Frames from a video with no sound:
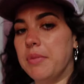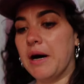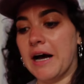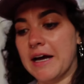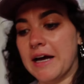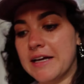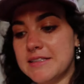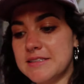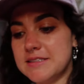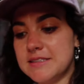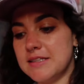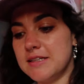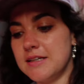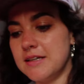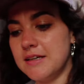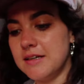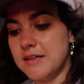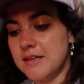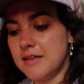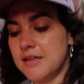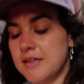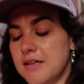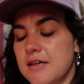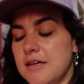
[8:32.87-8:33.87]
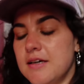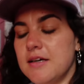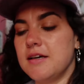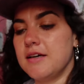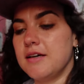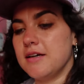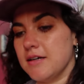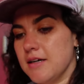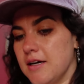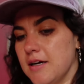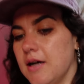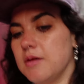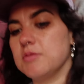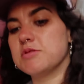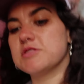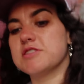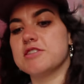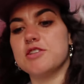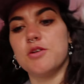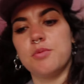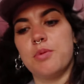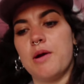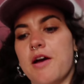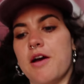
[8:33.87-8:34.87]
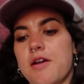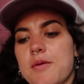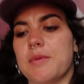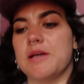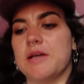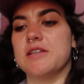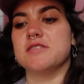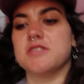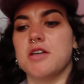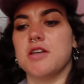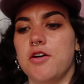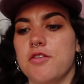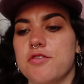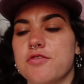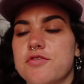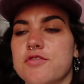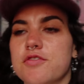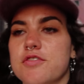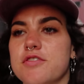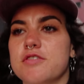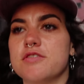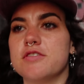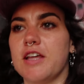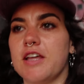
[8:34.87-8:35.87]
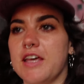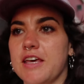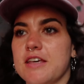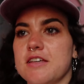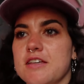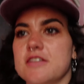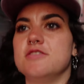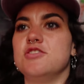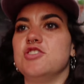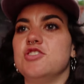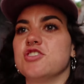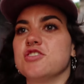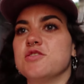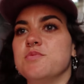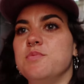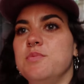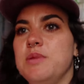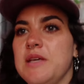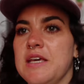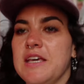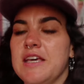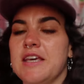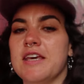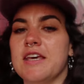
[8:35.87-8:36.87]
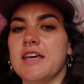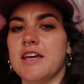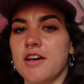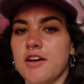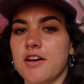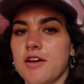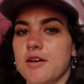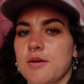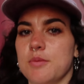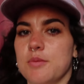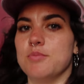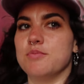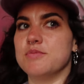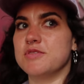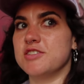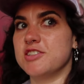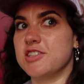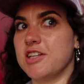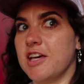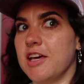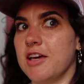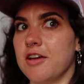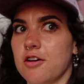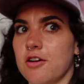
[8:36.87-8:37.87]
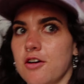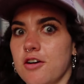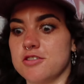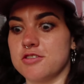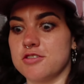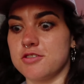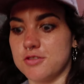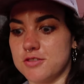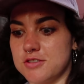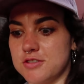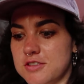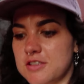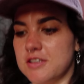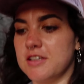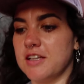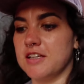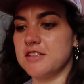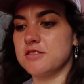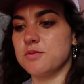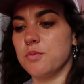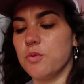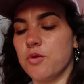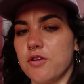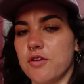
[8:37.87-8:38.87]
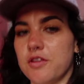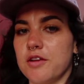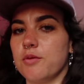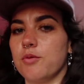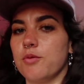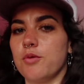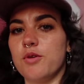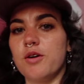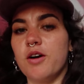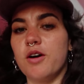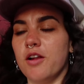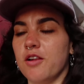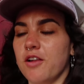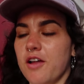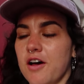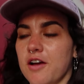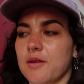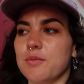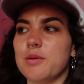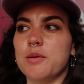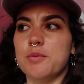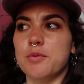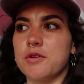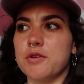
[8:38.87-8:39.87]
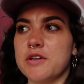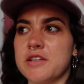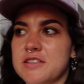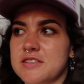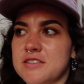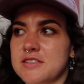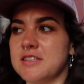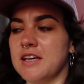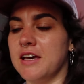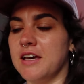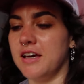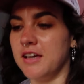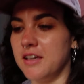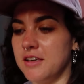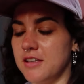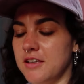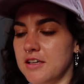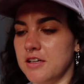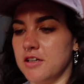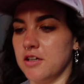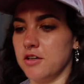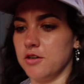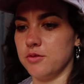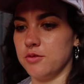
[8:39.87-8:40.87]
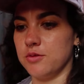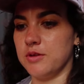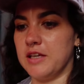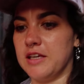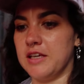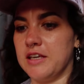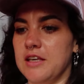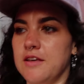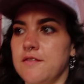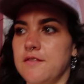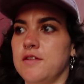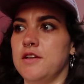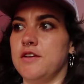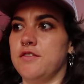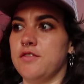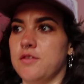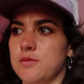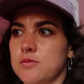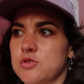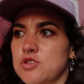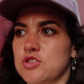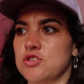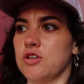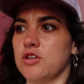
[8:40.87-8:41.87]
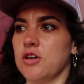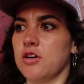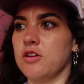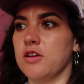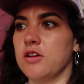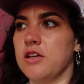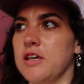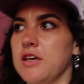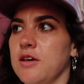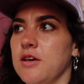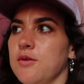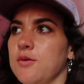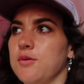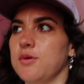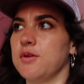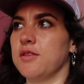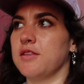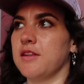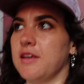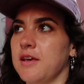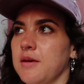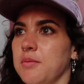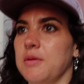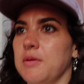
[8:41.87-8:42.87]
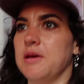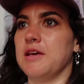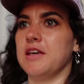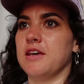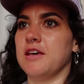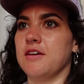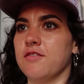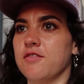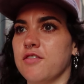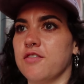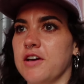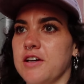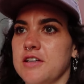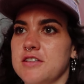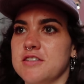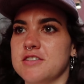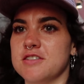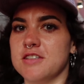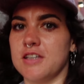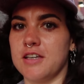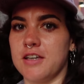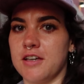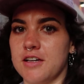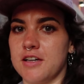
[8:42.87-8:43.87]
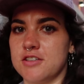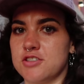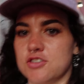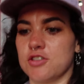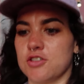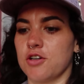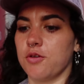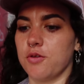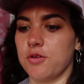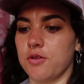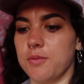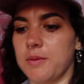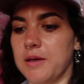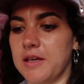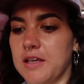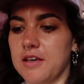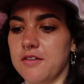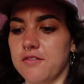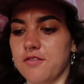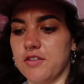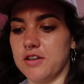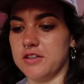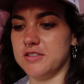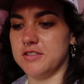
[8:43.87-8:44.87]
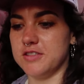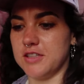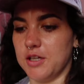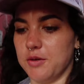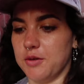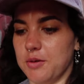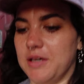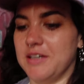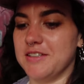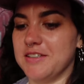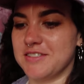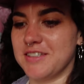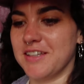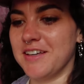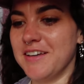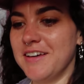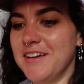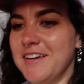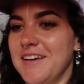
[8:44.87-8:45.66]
but I'm so proud of myself, like just being here and staying in hostels. That's more than a lot of people could say, you know. Like, even if I'm struggling with like making friends, like I struggle with making friends anyways,